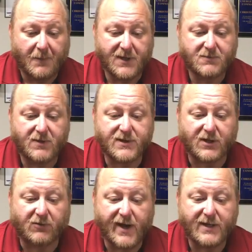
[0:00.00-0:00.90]
This was
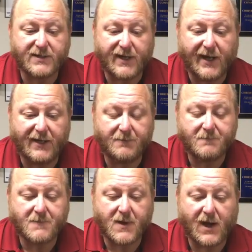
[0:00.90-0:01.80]
a great design,
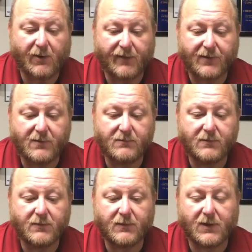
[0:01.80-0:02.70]
however,
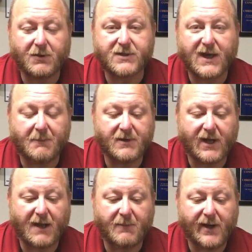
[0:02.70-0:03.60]
lowest common
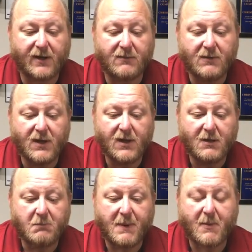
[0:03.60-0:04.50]
denominator.
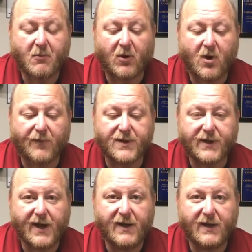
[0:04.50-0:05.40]
People were
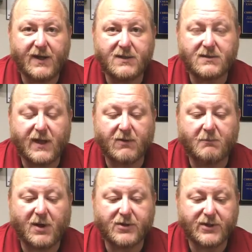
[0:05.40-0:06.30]
over-tightening these, they were
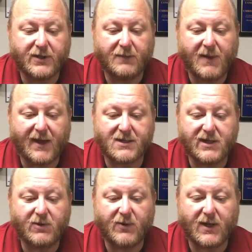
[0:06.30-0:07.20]
bulging the
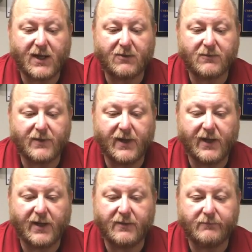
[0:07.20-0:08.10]
magazine well out,
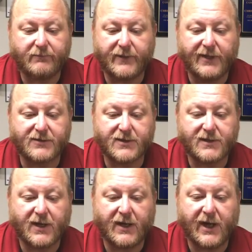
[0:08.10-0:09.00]
and needless to
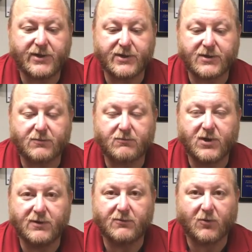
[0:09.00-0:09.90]
say, it just
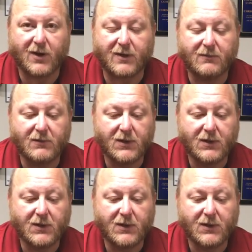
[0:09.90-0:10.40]
couldn't work.